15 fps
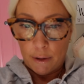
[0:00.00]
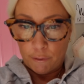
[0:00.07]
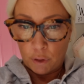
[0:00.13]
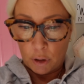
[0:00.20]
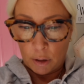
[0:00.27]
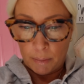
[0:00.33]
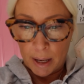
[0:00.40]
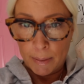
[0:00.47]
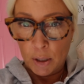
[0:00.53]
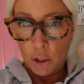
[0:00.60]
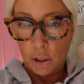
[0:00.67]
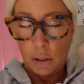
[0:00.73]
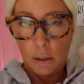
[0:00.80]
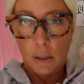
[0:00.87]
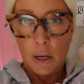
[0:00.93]
for maybe
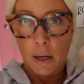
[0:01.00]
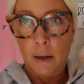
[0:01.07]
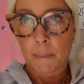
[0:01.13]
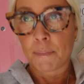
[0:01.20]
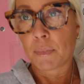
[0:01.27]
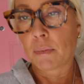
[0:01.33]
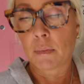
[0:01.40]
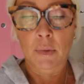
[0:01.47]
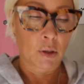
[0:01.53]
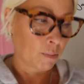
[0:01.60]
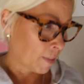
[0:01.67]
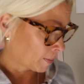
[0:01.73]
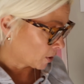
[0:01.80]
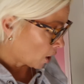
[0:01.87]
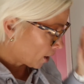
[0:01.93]
just
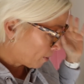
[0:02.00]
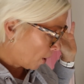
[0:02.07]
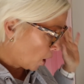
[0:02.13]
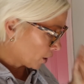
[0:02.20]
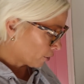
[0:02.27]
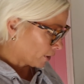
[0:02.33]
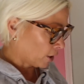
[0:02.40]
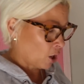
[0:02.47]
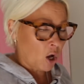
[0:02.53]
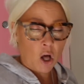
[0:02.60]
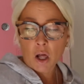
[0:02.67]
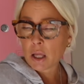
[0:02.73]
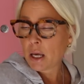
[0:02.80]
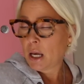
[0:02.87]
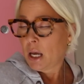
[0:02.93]
maybe not a potter at
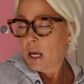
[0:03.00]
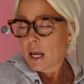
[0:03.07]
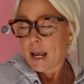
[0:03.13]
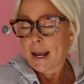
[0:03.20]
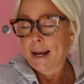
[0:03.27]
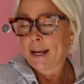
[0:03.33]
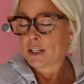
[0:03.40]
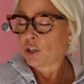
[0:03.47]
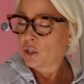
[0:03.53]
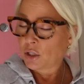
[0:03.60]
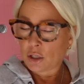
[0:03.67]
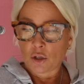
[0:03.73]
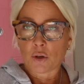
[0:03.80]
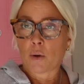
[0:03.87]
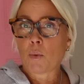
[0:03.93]
all, and you
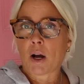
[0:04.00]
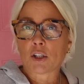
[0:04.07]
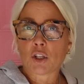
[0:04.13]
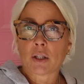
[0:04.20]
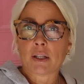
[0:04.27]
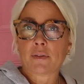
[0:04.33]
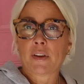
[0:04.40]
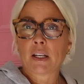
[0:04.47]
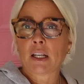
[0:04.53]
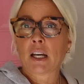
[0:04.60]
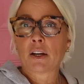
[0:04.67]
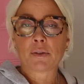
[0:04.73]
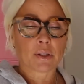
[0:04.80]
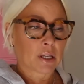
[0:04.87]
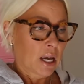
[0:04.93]
just enjoy watching these
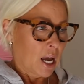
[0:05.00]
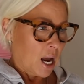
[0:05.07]
videos,